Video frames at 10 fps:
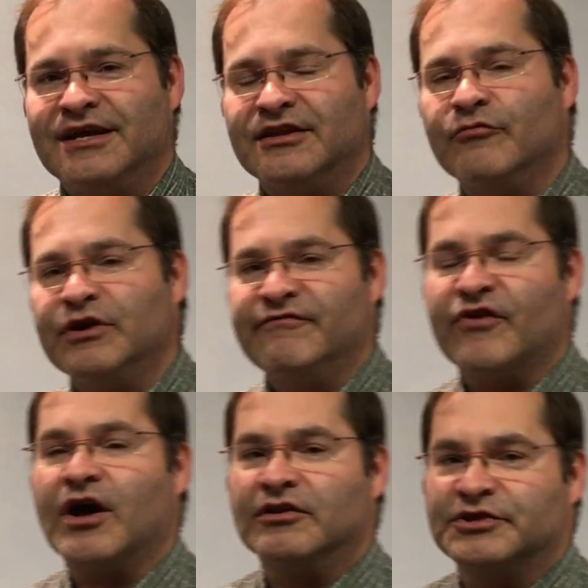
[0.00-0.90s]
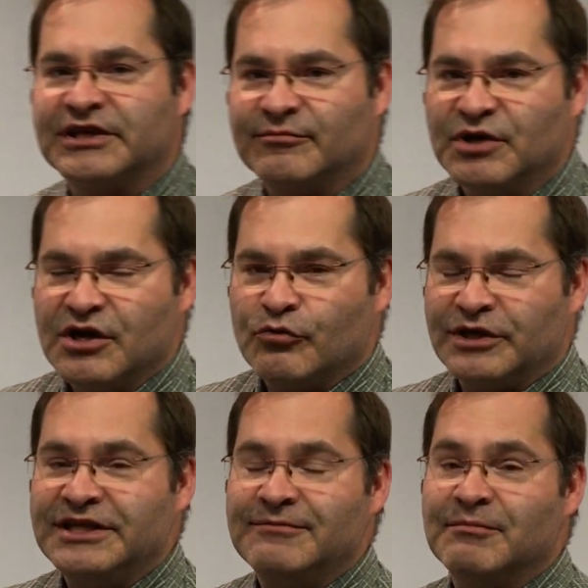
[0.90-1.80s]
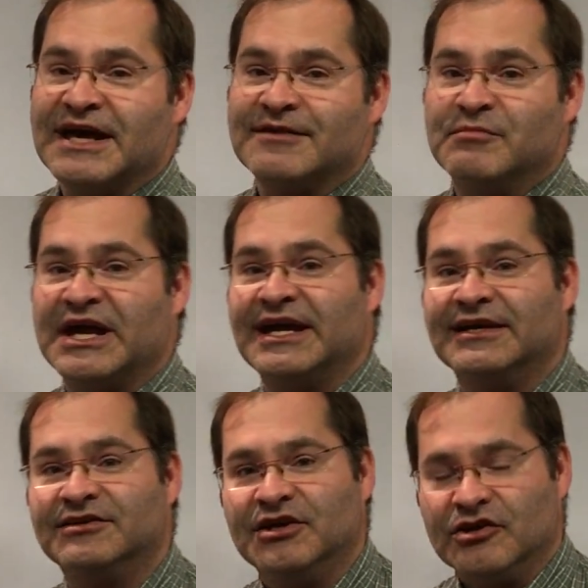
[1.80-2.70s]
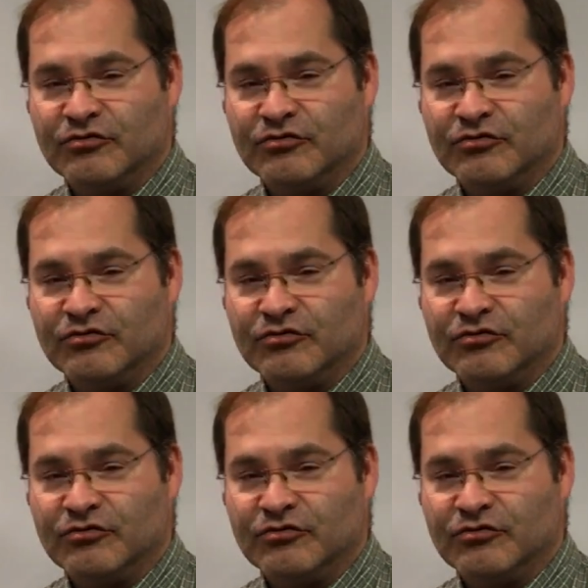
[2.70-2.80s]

And then we followed him when he met a man